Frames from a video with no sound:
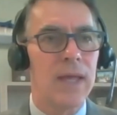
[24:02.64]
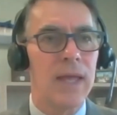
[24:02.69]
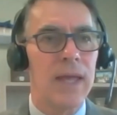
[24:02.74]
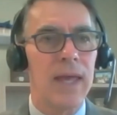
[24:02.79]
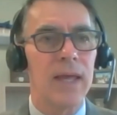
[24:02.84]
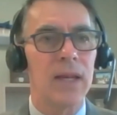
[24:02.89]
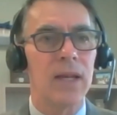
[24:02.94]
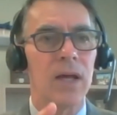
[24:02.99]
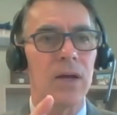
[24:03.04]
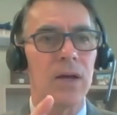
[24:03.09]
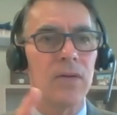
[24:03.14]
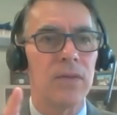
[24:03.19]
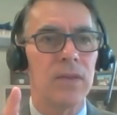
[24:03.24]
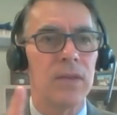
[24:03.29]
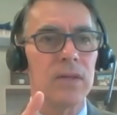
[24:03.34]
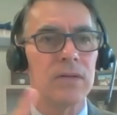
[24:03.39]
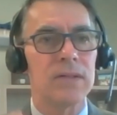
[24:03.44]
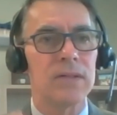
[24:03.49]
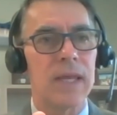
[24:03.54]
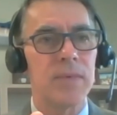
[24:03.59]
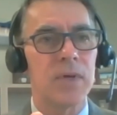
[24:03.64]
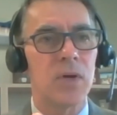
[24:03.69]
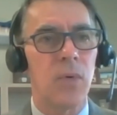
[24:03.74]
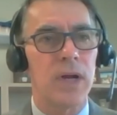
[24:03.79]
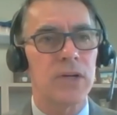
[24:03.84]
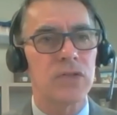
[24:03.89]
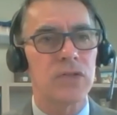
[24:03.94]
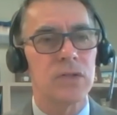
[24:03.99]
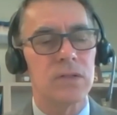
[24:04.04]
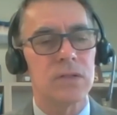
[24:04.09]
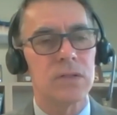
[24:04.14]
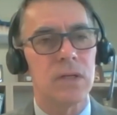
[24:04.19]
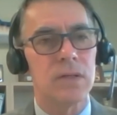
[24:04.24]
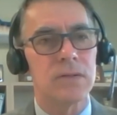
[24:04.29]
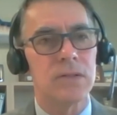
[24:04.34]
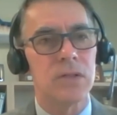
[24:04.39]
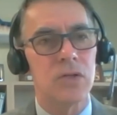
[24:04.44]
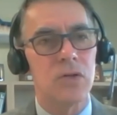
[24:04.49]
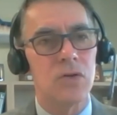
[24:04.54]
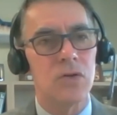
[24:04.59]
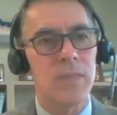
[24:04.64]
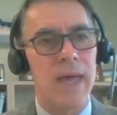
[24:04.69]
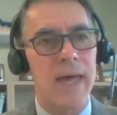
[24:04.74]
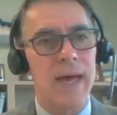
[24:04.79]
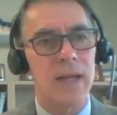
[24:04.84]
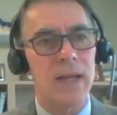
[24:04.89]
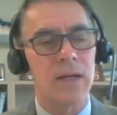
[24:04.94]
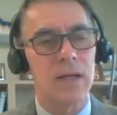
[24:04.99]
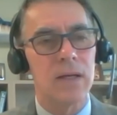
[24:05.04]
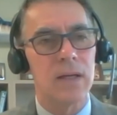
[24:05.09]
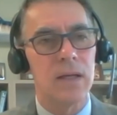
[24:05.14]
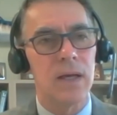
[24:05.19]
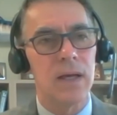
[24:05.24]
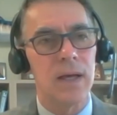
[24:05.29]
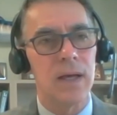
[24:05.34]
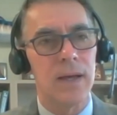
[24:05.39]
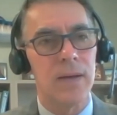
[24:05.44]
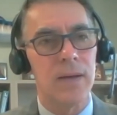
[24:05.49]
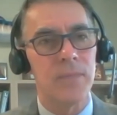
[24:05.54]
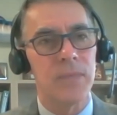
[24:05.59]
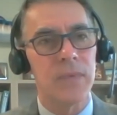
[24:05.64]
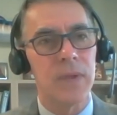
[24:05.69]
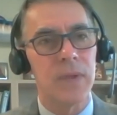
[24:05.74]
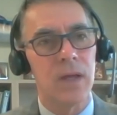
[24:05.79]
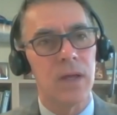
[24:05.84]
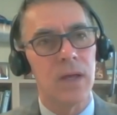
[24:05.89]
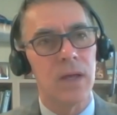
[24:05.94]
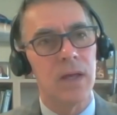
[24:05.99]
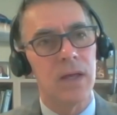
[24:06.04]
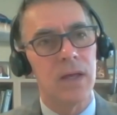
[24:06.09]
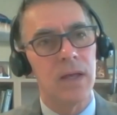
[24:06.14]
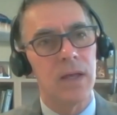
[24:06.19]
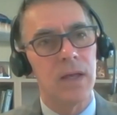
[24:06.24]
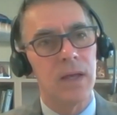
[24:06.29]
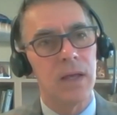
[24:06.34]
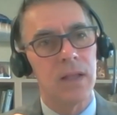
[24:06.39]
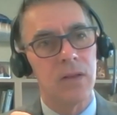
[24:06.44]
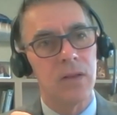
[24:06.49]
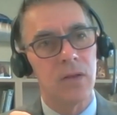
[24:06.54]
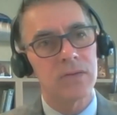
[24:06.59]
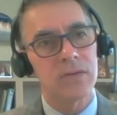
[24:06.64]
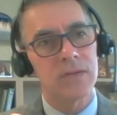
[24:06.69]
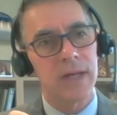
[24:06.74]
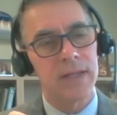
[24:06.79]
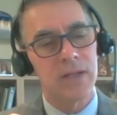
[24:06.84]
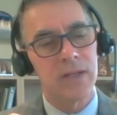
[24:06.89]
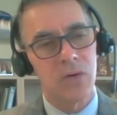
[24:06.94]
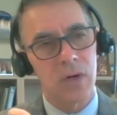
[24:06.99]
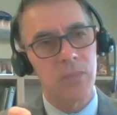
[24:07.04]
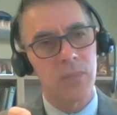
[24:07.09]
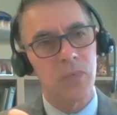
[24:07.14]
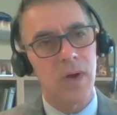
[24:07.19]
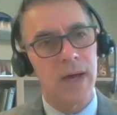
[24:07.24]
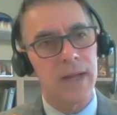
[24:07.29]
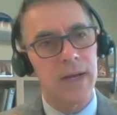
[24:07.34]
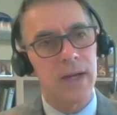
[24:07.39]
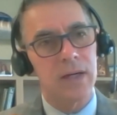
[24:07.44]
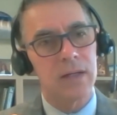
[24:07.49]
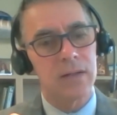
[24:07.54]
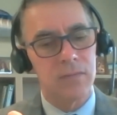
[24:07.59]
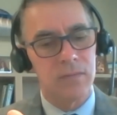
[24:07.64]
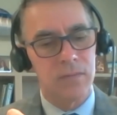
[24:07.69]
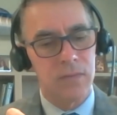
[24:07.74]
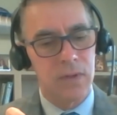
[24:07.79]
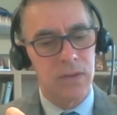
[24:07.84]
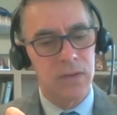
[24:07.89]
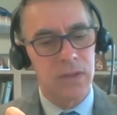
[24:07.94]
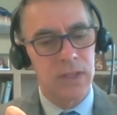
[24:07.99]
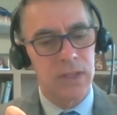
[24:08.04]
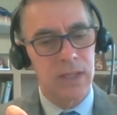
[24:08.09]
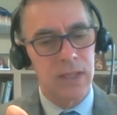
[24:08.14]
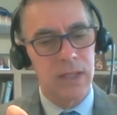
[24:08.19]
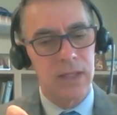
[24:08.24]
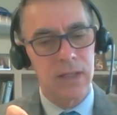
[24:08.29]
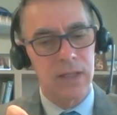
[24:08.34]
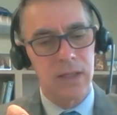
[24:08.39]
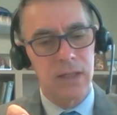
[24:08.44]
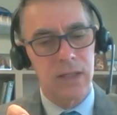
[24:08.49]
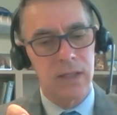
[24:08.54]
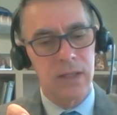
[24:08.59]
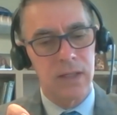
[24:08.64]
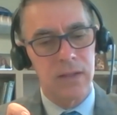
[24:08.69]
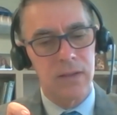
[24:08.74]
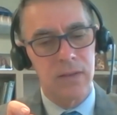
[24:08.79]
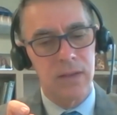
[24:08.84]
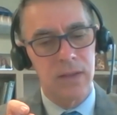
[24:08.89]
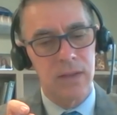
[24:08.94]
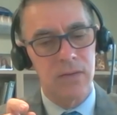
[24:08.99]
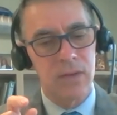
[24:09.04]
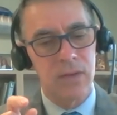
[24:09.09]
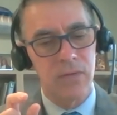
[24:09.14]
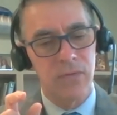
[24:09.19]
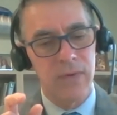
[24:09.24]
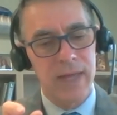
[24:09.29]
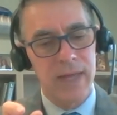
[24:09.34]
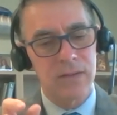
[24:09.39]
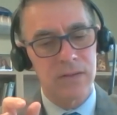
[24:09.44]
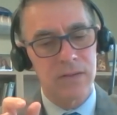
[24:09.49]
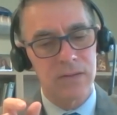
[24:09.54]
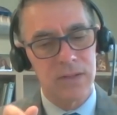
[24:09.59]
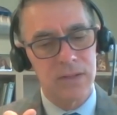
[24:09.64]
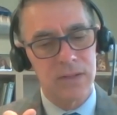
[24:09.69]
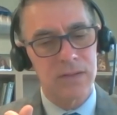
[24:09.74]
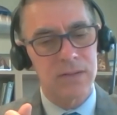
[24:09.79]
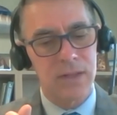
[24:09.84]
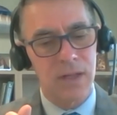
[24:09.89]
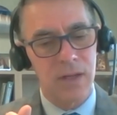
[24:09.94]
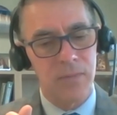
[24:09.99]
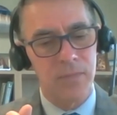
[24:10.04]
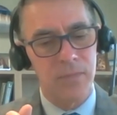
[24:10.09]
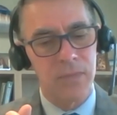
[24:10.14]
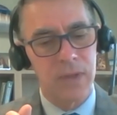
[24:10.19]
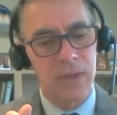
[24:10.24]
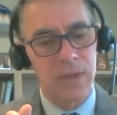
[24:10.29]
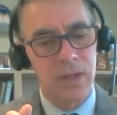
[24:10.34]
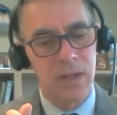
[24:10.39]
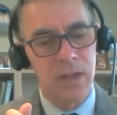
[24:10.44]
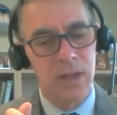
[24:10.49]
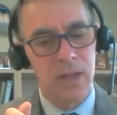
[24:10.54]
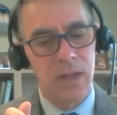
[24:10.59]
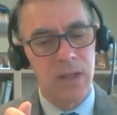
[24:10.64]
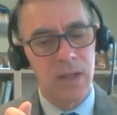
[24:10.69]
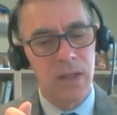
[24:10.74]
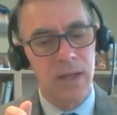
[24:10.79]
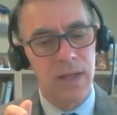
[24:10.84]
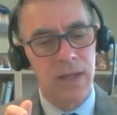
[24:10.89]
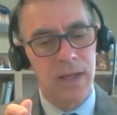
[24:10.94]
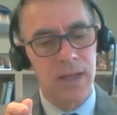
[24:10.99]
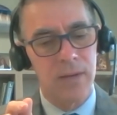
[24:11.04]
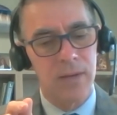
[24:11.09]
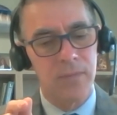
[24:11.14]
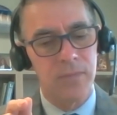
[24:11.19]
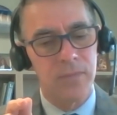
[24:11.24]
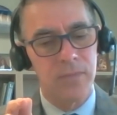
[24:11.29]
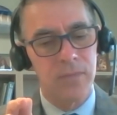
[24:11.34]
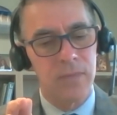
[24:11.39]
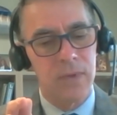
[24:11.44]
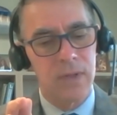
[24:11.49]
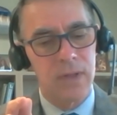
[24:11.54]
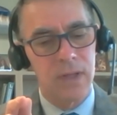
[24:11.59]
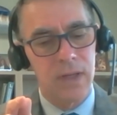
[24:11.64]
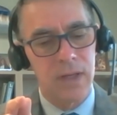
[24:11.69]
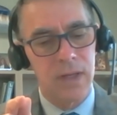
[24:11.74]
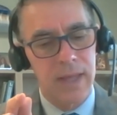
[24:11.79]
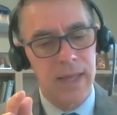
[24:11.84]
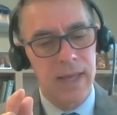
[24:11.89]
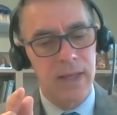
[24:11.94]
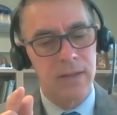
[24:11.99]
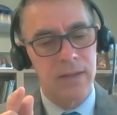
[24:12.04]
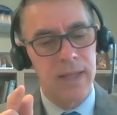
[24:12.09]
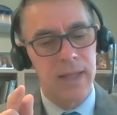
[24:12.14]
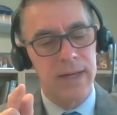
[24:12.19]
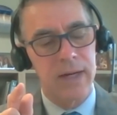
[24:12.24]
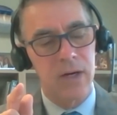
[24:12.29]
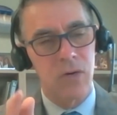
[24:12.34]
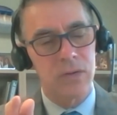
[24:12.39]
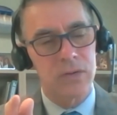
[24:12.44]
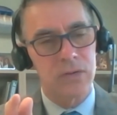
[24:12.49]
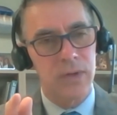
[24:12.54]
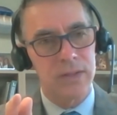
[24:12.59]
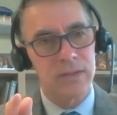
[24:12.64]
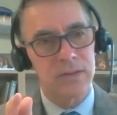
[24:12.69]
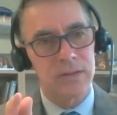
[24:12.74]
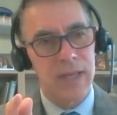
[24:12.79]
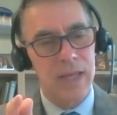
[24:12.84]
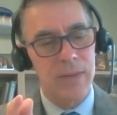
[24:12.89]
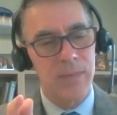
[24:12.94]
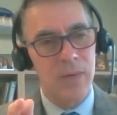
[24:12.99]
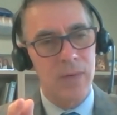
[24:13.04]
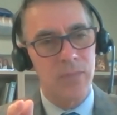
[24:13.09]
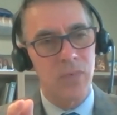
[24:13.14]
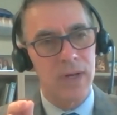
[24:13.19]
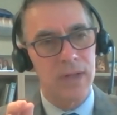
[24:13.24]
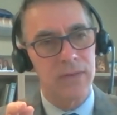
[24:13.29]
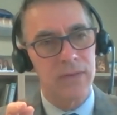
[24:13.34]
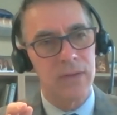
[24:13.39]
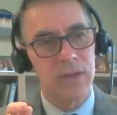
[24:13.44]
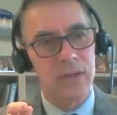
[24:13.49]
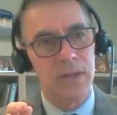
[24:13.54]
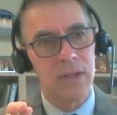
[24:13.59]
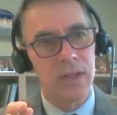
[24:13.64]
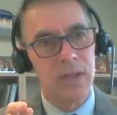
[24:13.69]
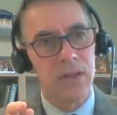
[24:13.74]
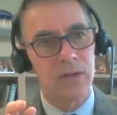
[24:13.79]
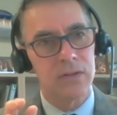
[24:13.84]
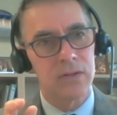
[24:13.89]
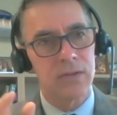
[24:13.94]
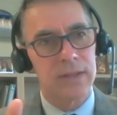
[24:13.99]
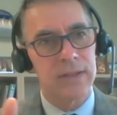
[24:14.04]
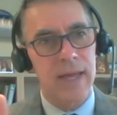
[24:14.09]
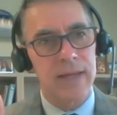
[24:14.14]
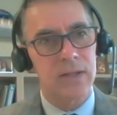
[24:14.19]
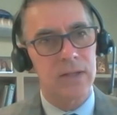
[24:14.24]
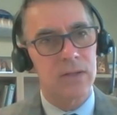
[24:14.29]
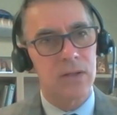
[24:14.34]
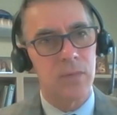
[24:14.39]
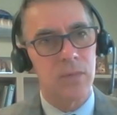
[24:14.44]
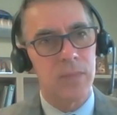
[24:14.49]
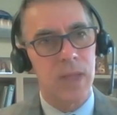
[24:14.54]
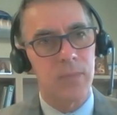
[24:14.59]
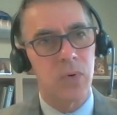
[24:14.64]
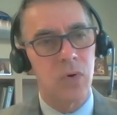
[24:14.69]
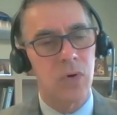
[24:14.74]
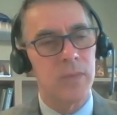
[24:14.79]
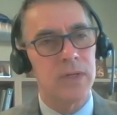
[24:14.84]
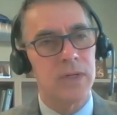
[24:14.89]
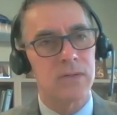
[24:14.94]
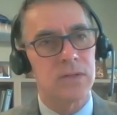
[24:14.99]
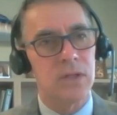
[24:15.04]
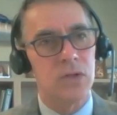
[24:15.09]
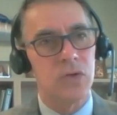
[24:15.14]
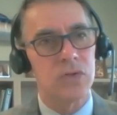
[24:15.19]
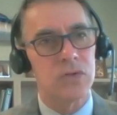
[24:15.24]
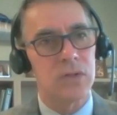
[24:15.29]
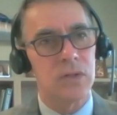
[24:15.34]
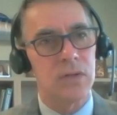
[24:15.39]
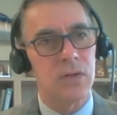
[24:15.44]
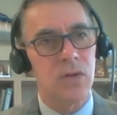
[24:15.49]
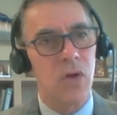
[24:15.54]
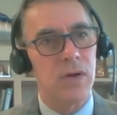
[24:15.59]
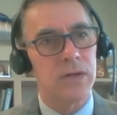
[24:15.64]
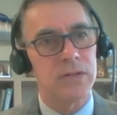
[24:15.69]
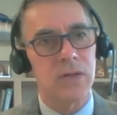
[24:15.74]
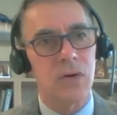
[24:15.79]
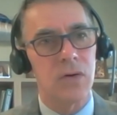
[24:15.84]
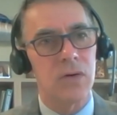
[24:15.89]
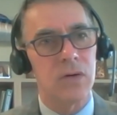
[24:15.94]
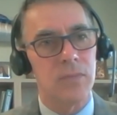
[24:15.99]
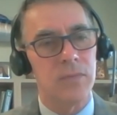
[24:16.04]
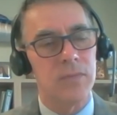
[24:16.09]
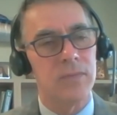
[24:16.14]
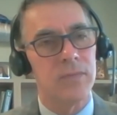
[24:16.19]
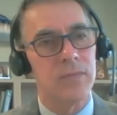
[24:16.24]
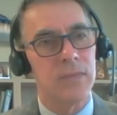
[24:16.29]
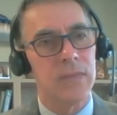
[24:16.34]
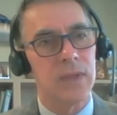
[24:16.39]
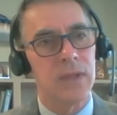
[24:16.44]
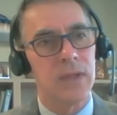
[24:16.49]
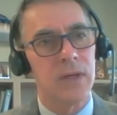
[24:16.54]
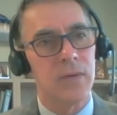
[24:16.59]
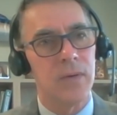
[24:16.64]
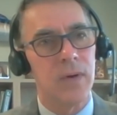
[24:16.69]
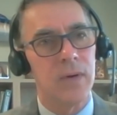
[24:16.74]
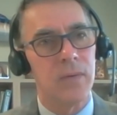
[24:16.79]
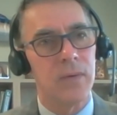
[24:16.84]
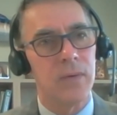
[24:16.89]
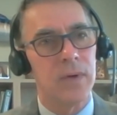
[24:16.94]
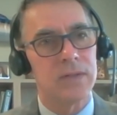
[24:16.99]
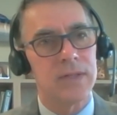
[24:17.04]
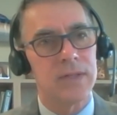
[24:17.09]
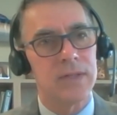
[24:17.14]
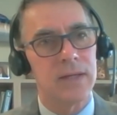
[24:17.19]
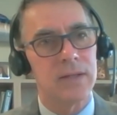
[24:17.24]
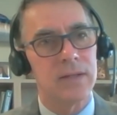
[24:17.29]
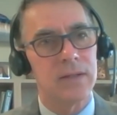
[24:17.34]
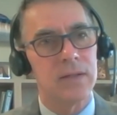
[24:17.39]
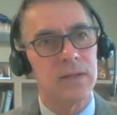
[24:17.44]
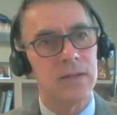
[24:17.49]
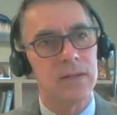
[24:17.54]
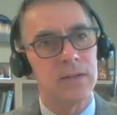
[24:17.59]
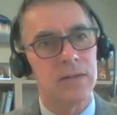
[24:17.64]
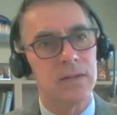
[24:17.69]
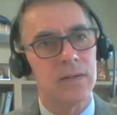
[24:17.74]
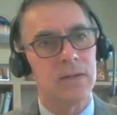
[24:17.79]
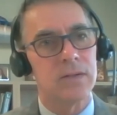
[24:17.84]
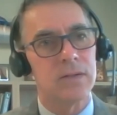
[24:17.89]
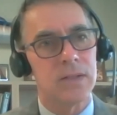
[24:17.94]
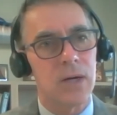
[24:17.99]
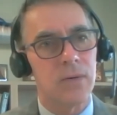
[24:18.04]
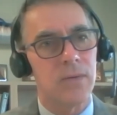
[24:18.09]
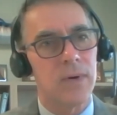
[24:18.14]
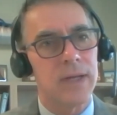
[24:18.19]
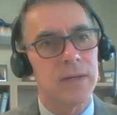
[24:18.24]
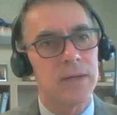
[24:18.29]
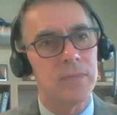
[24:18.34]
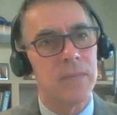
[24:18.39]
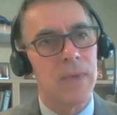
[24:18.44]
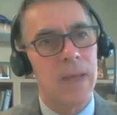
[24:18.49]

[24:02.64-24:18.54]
And the same question to you, Matt. It looks like your product, the vent system that AeroTrust came up with, looks like that could be a permanent solution long term. Is that right?